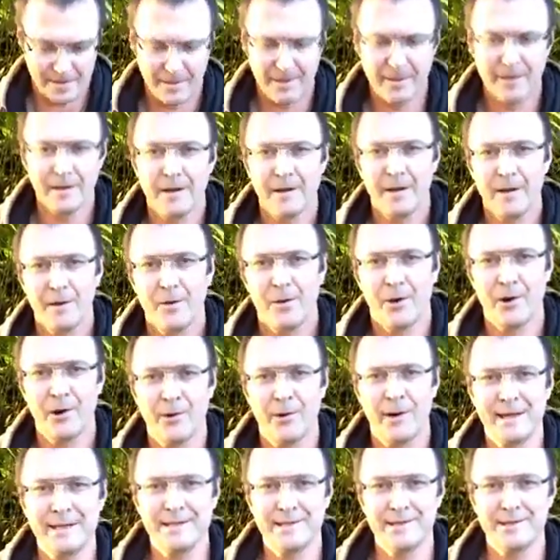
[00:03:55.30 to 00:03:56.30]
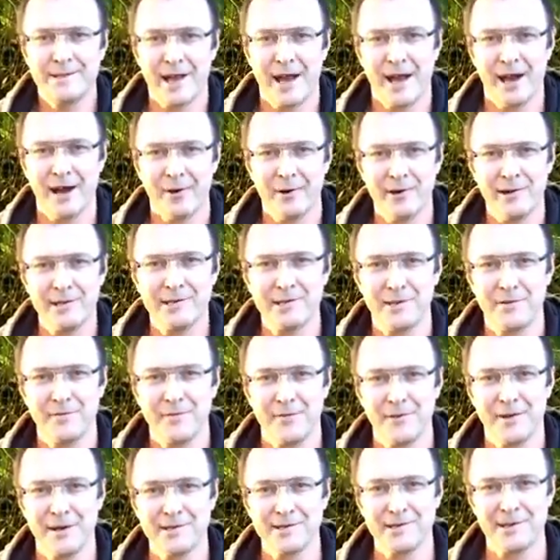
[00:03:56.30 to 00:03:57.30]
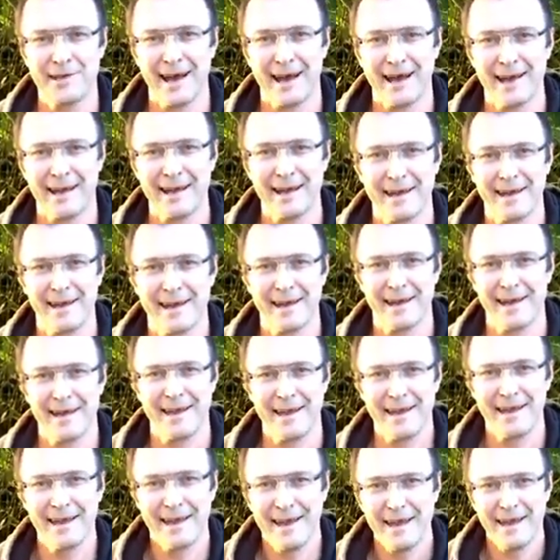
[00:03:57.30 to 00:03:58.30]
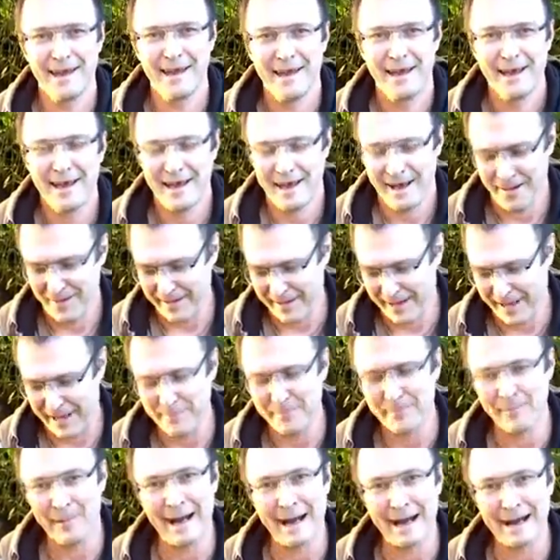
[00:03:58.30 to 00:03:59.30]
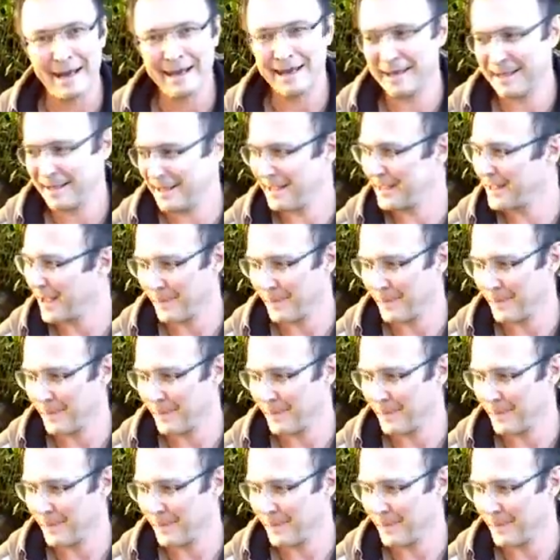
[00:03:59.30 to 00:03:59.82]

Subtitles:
Well, let's start when it's the first night. I'll get him back, get my rods